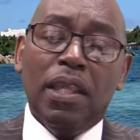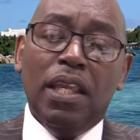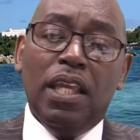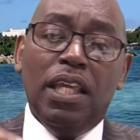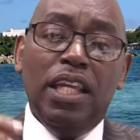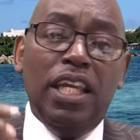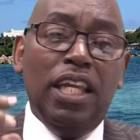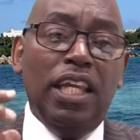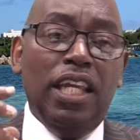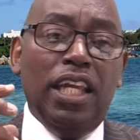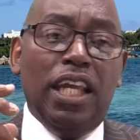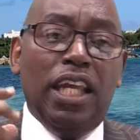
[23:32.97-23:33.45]

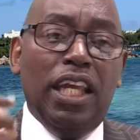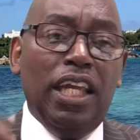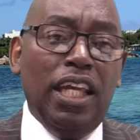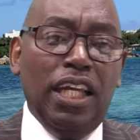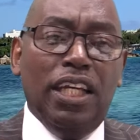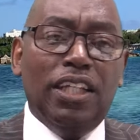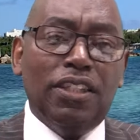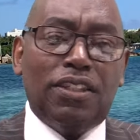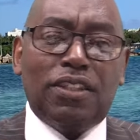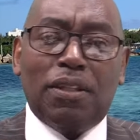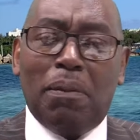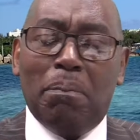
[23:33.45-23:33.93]
He
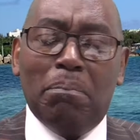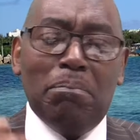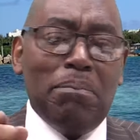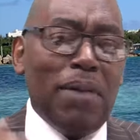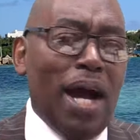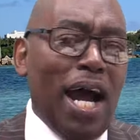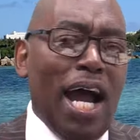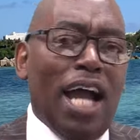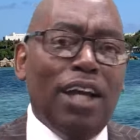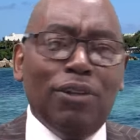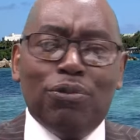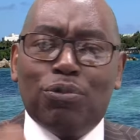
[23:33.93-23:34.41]
is
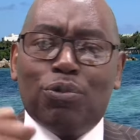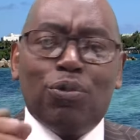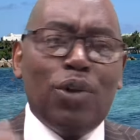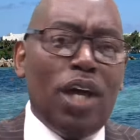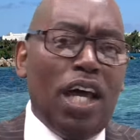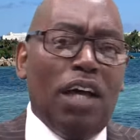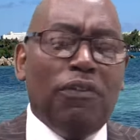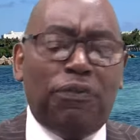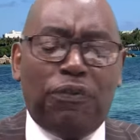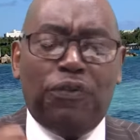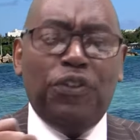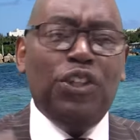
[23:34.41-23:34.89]
my
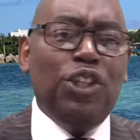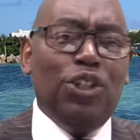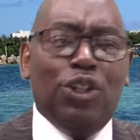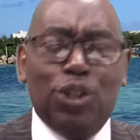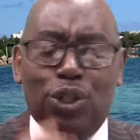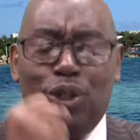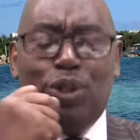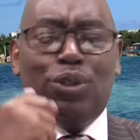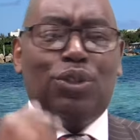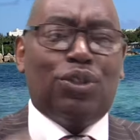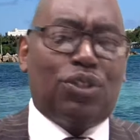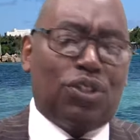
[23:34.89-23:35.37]

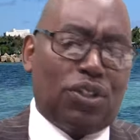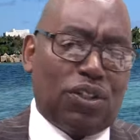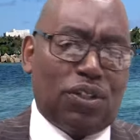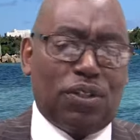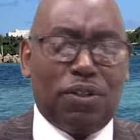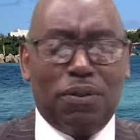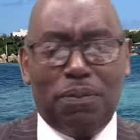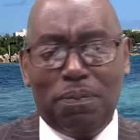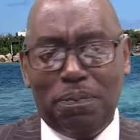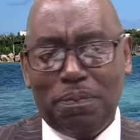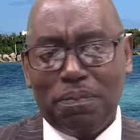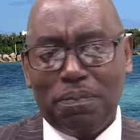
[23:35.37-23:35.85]
refuge.